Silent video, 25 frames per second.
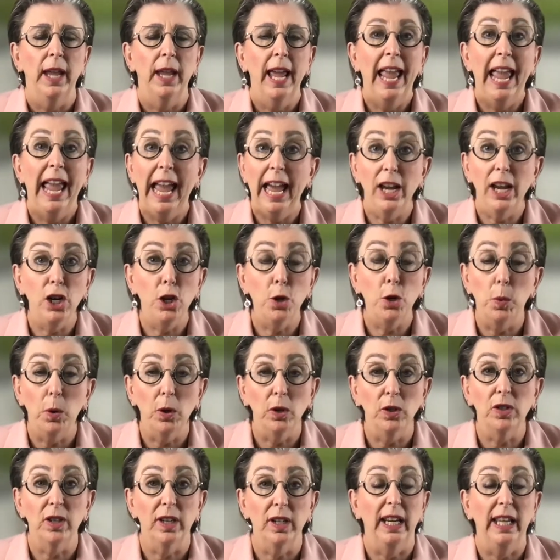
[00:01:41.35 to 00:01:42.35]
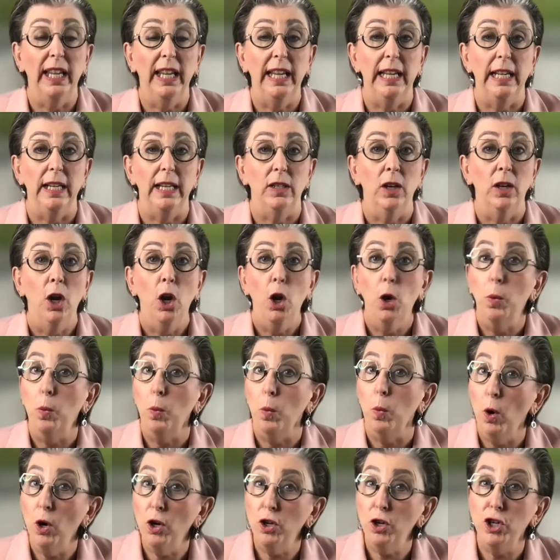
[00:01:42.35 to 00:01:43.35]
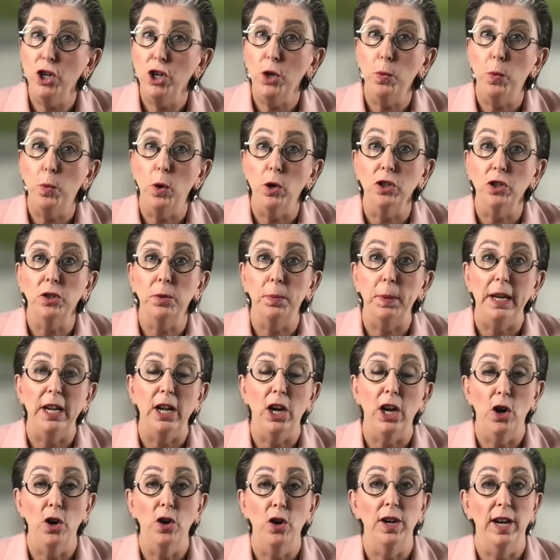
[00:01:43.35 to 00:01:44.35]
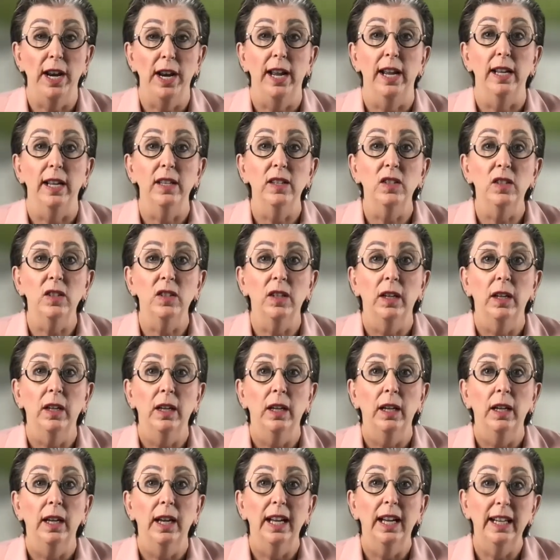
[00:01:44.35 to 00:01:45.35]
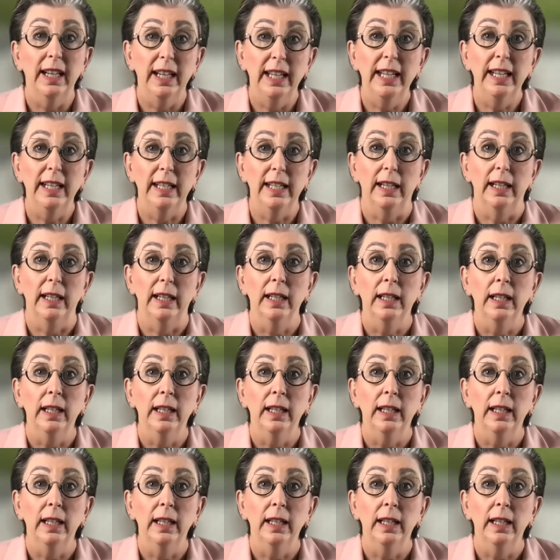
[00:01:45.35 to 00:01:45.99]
How do you want to lead? What do you want to be known as a leader?